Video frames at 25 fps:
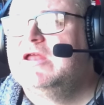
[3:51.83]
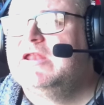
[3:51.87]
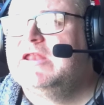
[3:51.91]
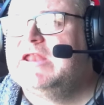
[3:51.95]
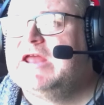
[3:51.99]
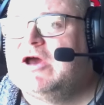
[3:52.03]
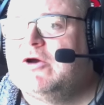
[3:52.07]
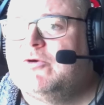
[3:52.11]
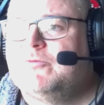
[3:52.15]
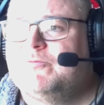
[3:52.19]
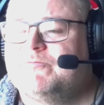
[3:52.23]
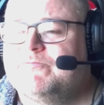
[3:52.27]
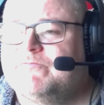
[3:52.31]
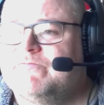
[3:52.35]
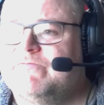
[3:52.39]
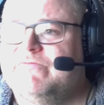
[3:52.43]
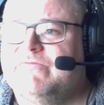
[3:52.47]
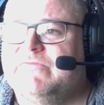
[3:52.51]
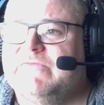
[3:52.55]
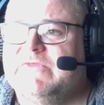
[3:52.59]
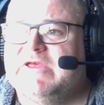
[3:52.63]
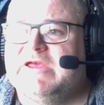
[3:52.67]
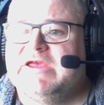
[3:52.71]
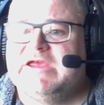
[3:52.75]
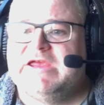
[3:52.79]
Now,
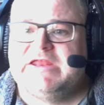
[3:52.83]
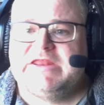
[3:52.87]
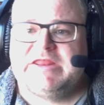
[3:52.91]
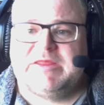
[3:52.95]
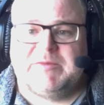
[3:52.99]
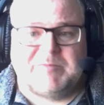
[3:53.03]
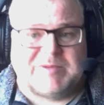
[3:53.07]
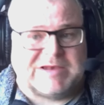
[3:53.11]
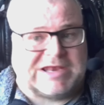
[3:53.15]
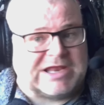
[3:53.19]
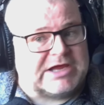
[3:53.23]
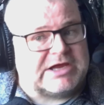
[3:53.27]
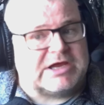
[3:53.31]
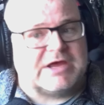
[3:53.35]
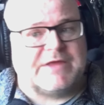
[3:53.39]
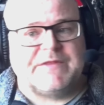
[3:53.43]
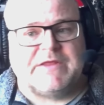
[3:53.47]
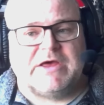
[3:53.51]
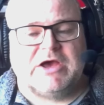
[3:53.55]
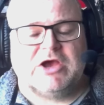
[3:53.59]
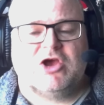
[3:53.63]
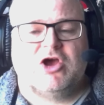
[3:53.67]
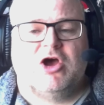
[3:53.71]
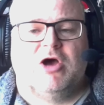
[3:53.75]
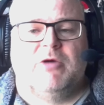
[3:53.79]
they play on
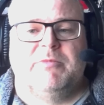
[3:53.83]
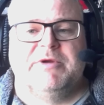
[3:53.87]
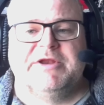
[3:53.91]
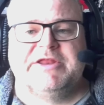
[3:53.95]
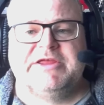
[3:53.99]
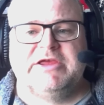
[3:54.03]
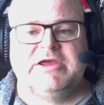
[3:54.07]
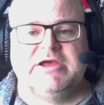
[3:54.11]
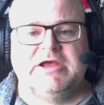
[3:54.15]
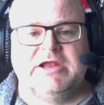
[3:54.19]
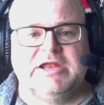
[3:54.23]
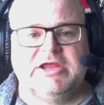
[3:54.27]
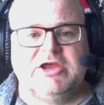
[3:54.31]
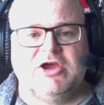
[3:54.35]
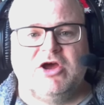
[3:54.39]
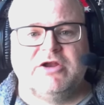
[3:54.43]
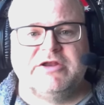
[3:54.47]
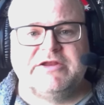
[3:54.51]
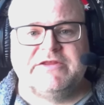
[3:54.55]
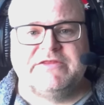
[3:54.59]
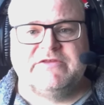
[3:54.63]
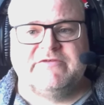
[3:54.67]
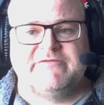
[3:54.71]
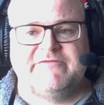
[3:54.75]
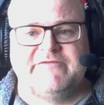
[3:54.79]
that comedy early
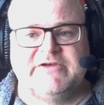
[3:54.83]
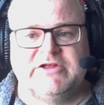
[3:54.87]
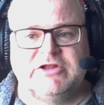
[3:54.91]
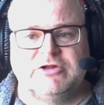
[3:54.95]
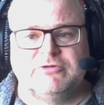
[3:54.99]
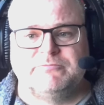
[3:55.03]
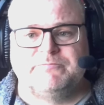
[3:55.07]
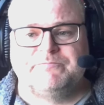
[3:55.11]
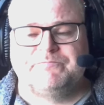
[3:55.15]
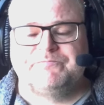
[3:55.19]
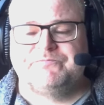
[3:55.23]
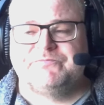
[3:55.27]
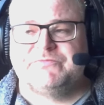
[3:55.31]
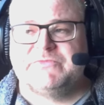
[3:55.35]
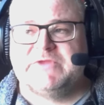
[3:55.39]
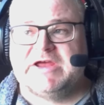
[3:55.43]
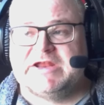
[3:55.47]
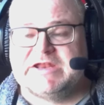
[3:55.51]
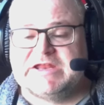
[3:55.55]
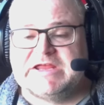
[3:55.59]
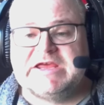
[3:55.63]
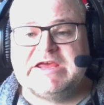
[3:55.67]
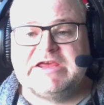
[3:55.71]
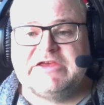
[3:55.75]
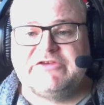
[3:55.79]
on in the film,
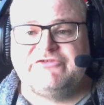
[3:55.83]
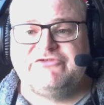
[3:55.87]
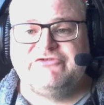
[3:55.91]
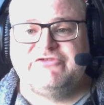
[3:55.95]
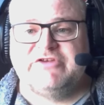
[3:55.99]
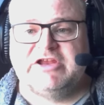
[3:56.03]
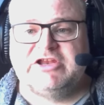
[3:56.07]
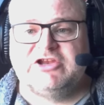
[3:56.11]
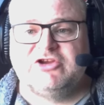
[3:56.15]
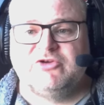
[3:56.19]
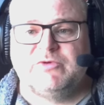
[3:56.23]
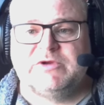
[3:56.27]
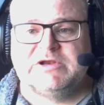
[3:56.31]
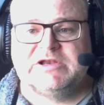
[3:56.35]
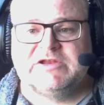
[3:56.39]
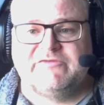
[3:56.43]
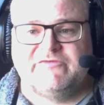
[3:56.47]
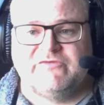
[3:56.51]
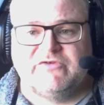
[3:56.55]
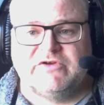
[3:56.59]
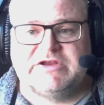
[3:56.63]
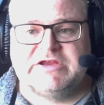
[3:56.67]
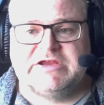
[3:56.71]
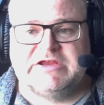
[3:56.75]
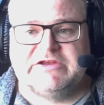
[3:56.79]
and it is genuinely
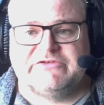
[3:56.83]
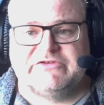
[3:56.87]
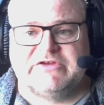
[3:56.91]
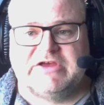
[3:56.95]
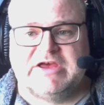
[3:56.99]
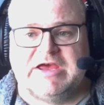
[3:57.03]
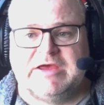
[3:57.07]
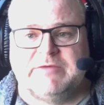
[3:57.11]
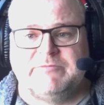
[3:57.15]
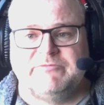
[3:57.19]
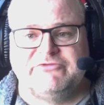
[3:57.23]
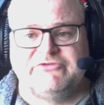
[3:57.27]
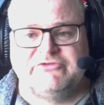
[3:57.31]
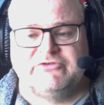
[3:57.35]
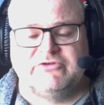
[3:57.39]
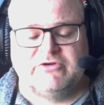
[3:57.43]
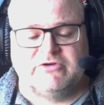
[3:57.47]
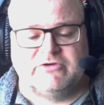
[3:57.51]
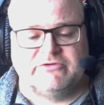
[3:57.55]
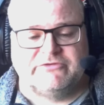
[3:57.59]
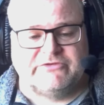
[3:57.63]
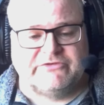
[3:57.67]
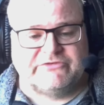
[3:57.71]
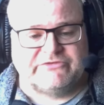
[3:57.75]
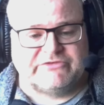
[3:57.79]
funny at times. You
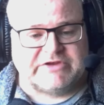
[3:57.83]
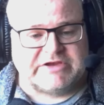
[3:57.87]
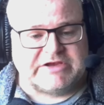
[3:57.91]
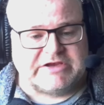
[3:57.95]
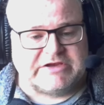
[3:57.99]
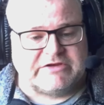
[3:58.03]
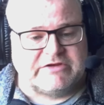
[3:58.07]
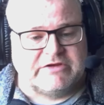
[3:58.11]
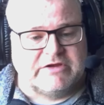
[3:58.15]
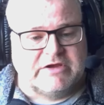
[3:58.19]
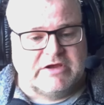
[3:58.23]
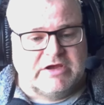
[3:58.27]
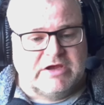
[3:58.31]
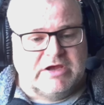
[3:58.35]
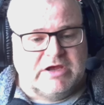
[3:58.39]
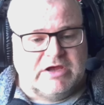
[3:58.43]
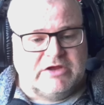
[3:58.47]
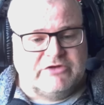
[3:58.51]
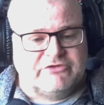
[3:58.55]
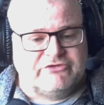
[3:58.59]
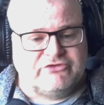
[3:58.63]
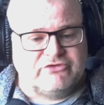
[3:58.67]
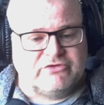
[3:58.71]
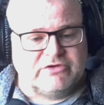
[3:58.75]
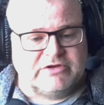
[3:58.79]
know, to see
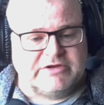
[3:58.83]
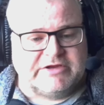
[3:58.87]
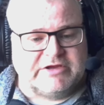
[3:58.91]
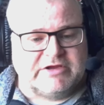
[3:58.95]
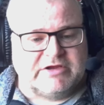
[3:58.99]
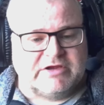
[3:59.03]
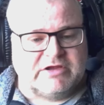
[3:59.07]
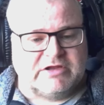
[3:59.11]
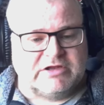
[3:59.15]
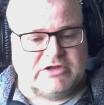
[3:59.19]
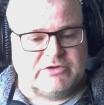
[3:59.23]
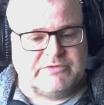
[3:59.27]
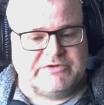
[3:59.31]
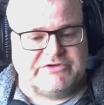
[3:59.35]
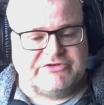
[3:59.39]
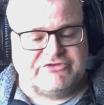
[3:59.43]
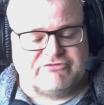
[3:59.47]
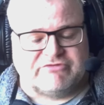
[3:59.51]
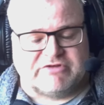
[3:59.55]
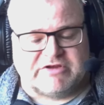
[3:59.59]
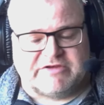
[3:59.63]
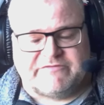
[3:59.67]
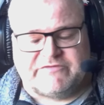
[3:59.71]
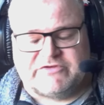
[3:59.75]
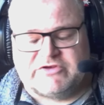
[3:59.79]
Julia Louise
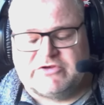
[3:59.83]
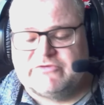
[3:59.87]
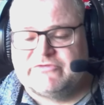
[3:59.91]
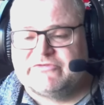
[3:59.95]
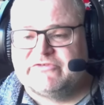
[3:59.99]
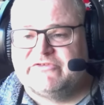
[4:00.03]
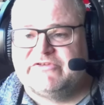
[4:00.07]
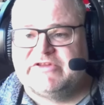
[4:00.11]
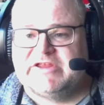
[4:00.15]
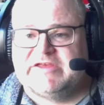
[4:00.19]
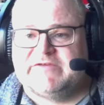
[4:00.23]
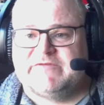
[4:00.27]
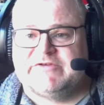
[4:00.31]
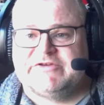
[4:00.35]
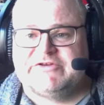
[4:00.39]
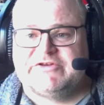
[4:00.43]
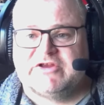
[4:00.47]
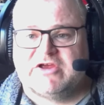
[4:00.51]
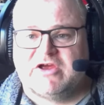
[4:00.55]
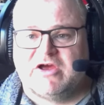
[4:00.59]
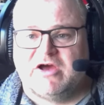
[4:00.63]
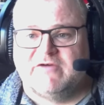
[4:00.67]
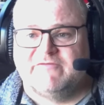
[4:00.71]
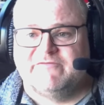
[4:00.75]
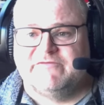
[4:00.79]
Dreyfus and David
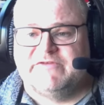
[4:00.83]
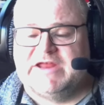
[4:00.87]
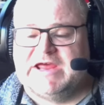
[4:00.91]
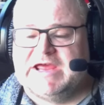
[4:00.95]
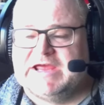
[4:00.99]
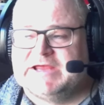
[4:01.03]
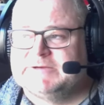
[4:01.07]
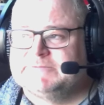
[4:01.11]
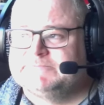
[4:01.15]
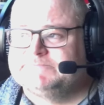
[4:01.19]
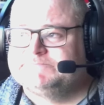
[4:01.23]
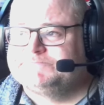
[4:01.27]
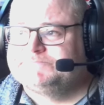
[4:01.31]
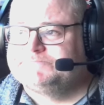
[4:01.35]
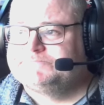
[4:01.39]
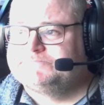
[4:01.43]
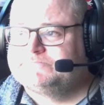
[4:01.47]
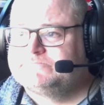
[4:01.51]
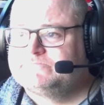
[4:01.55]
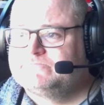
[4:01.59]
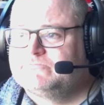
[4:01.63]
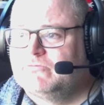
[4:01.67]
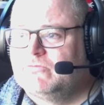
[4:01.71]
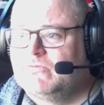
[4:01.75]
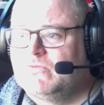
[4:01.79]
Duchovny
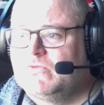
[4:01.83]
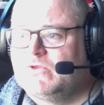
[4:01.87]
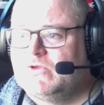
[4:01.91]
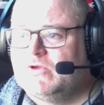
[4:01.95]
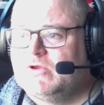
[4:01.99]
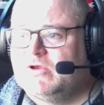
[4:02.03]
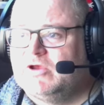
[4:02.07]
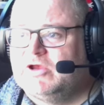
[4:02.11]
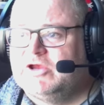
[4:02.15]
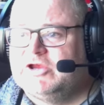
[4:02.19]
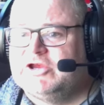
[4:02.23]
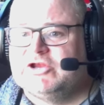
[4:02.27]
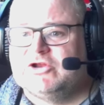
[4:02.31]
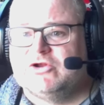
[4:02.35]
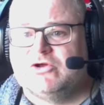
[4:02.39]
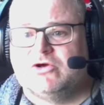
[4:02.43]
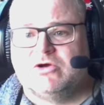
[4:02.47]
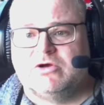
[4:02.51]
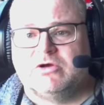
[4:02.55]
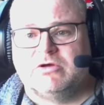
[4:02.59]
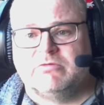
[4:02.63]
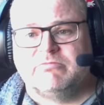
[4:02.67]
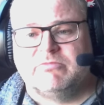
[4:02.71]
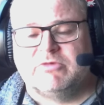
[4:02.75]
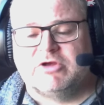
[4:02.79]
you
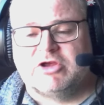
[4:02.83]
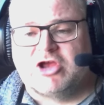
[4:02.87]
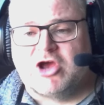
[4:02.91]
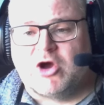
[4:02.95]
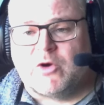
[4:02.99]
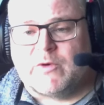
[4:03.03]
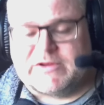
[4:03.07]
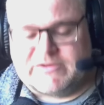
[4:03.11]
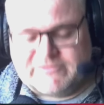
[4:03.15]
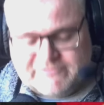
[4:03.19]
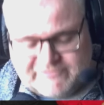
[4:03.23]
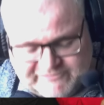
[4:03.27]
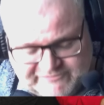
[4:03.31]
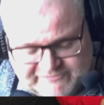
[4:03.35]
know, going